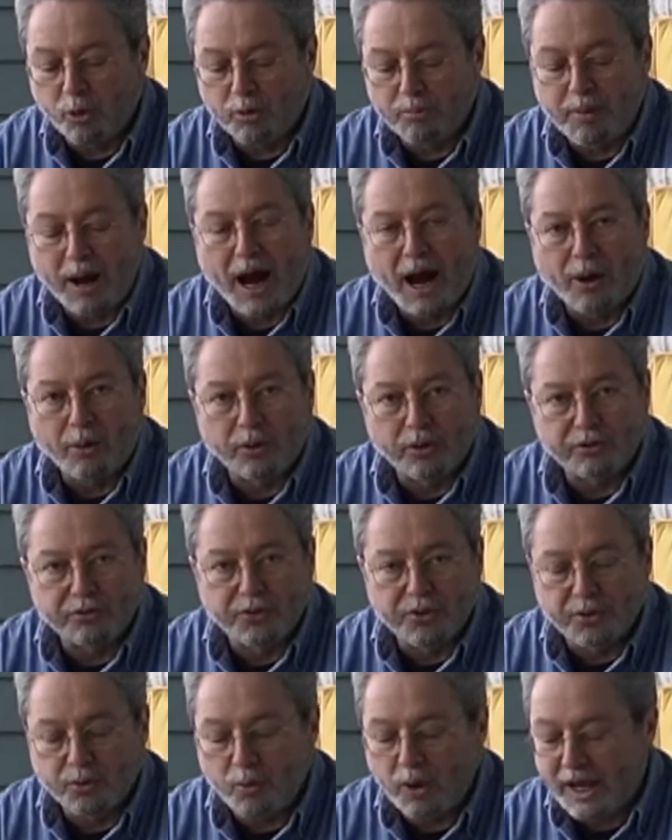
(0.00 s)
more power
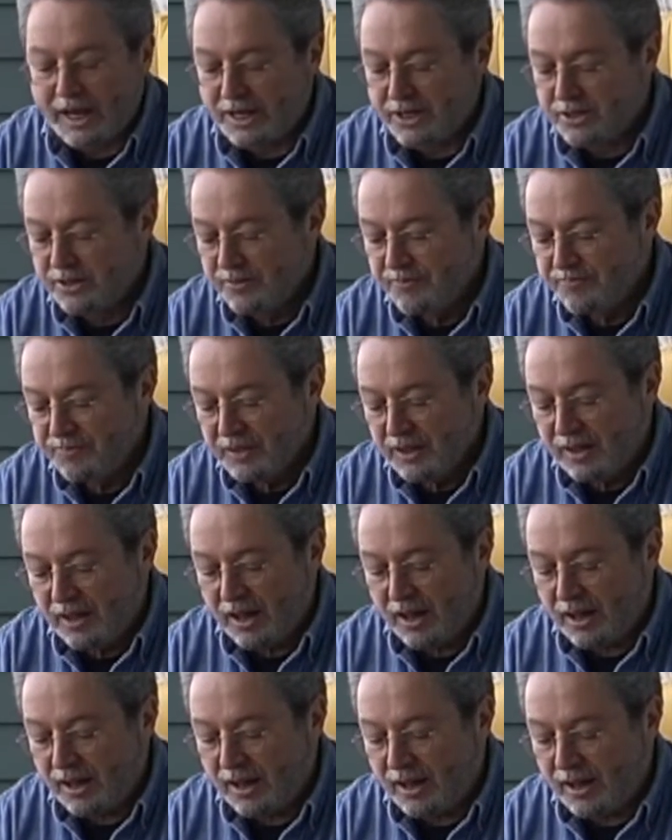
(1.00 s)
for the weight.
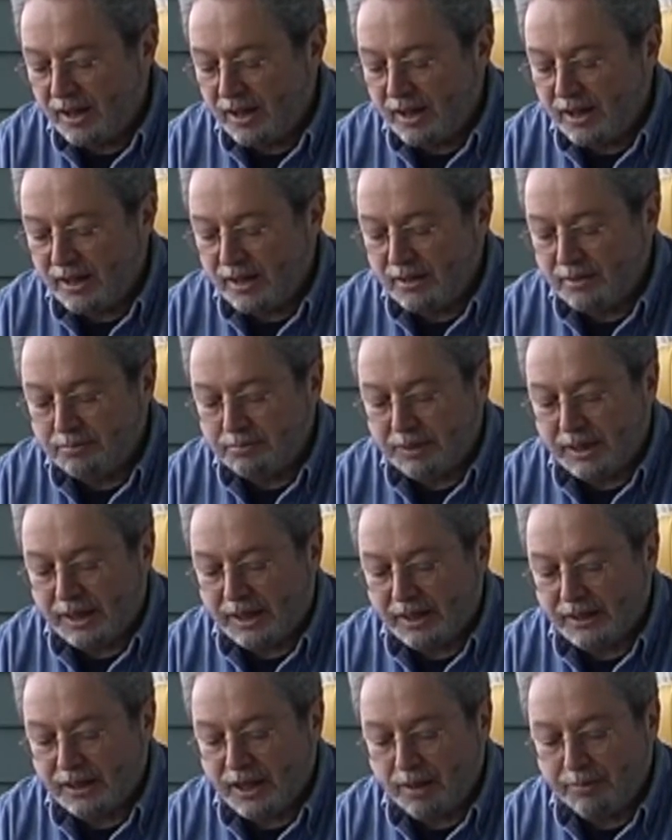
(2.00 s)
Uh,
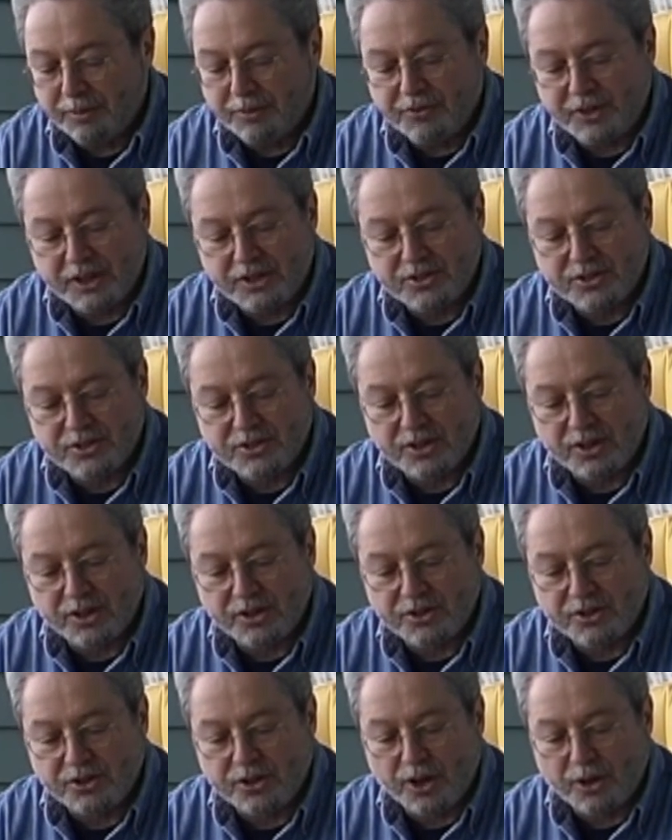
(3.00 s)
but a couple of things
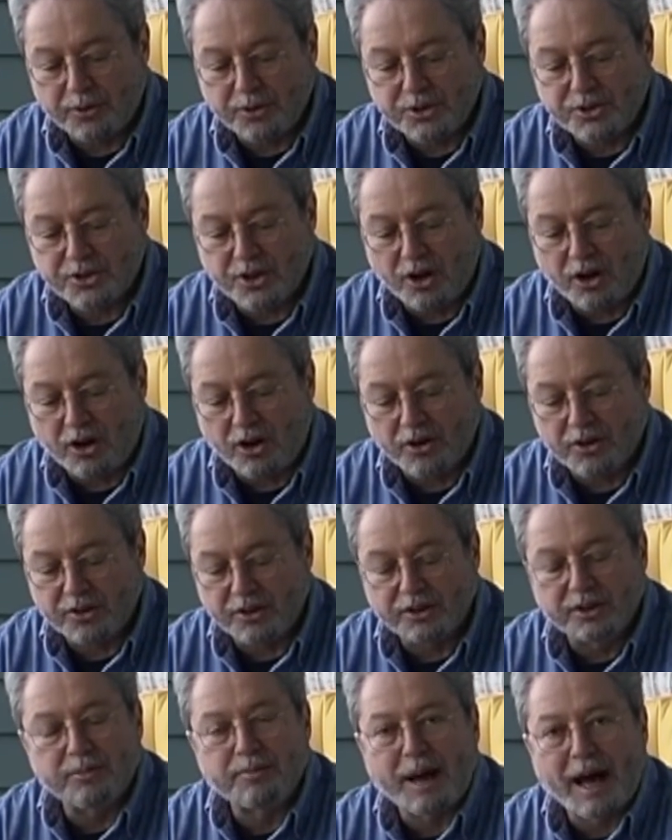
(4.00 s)
uh, to notice are
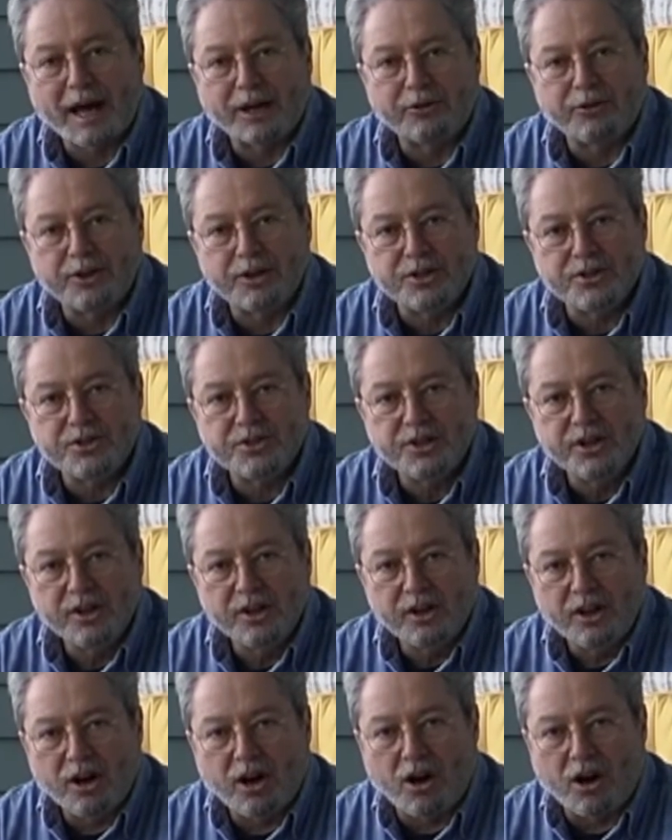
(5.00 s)
that the batteries
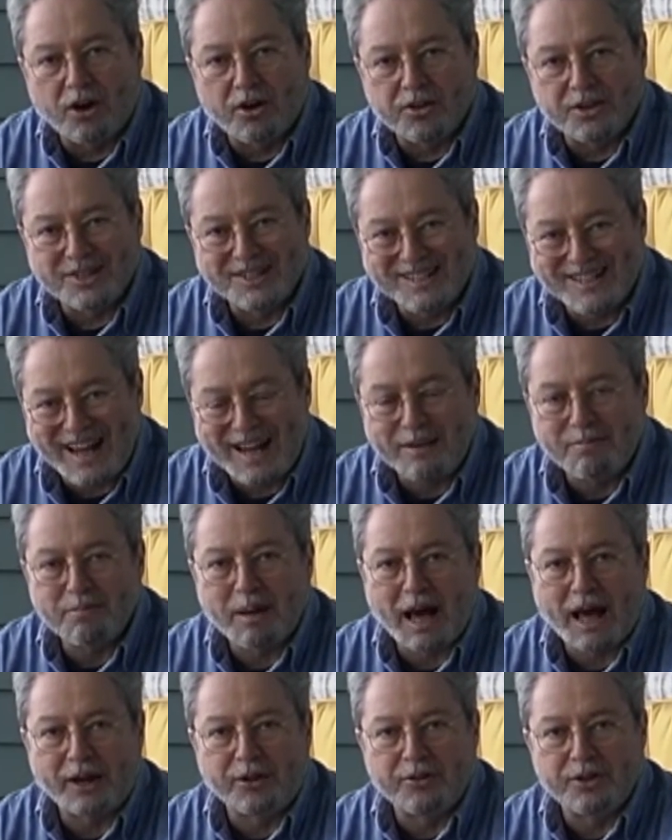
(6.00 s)
are the same
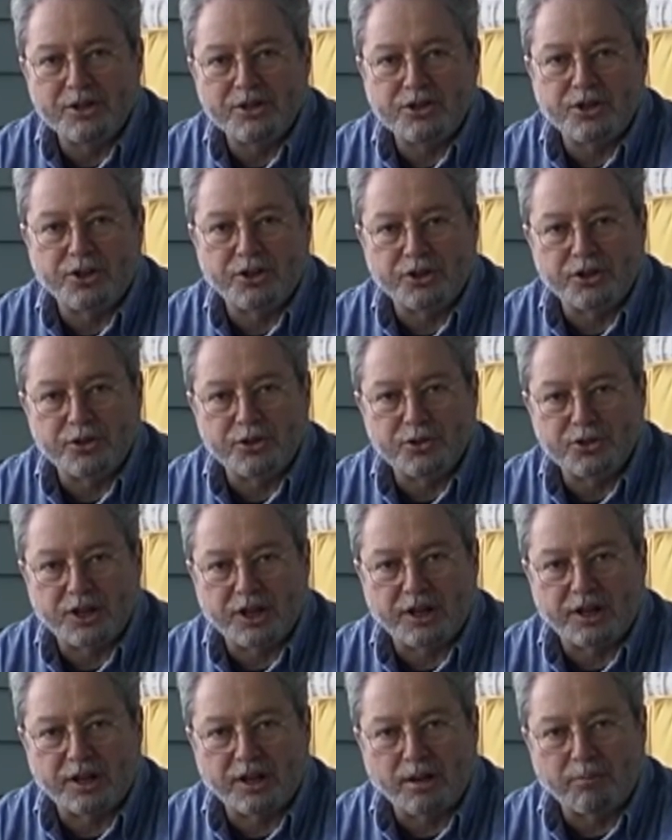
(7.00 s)
batteries that are used
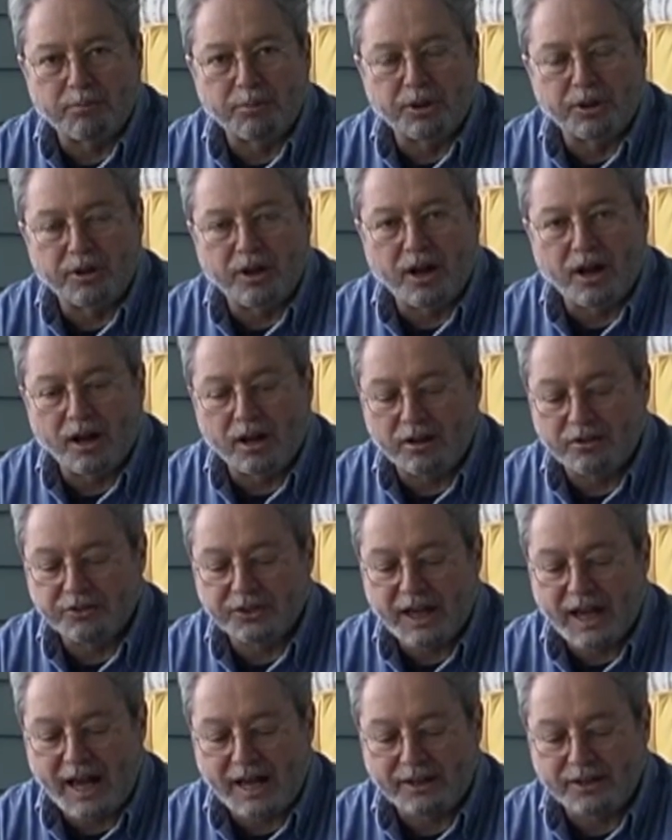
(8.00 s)
in a number of
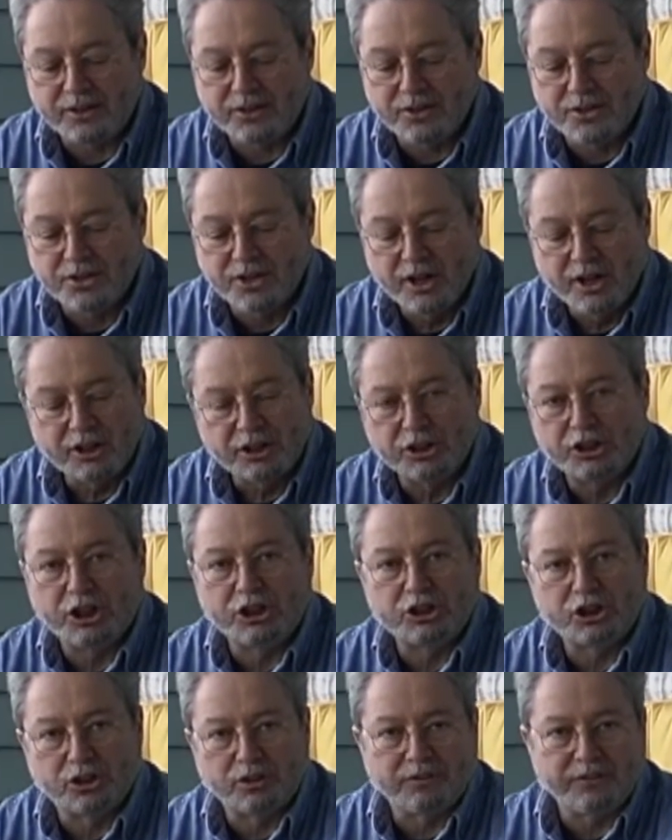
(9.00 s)
Canon's
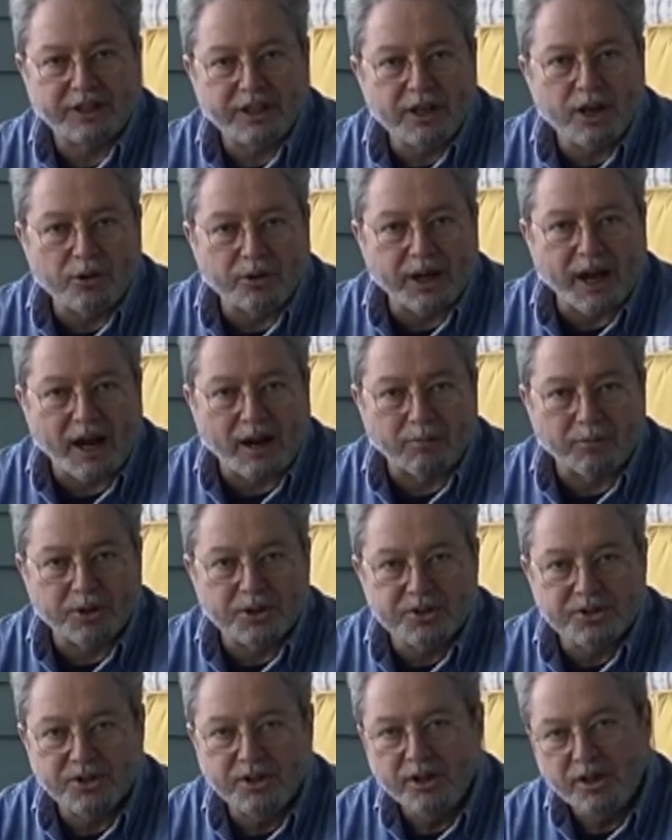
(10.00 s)
digital video
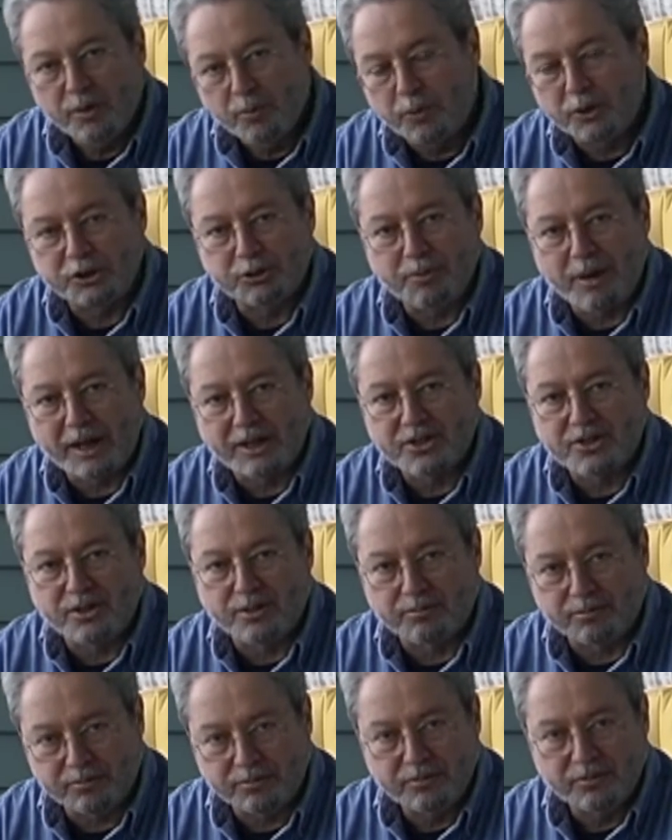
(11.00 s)
cameras, which makes
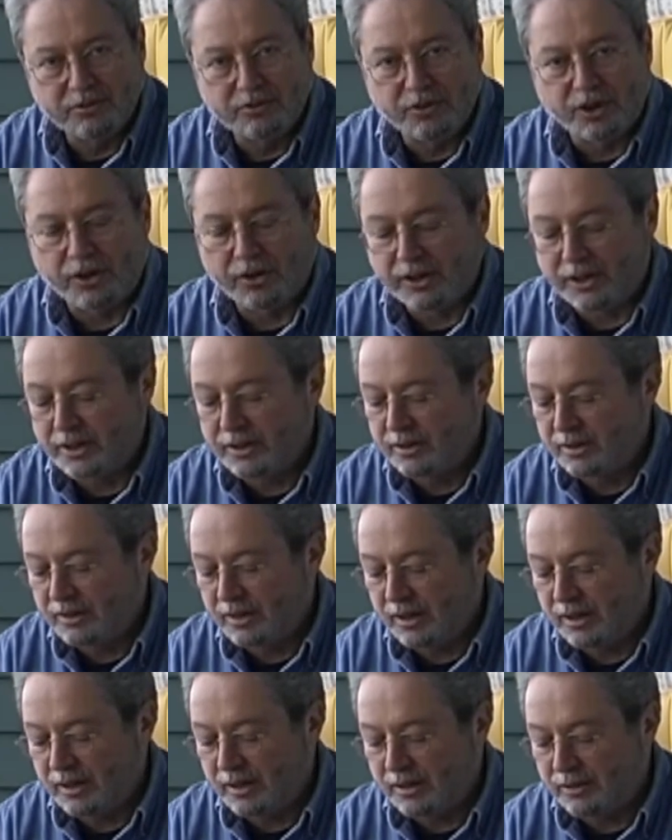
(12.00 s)
them very
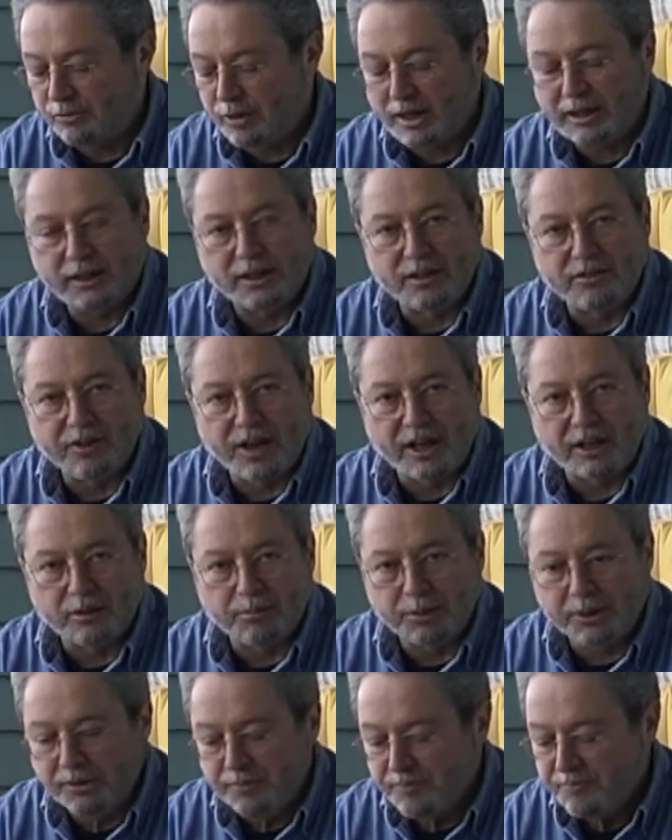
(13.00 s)
uh, readily
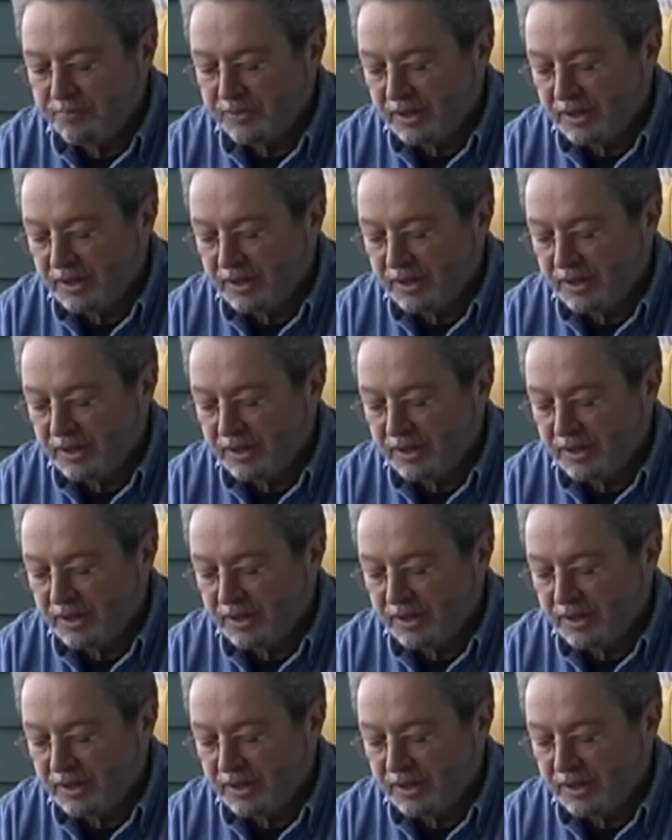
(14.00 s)
available.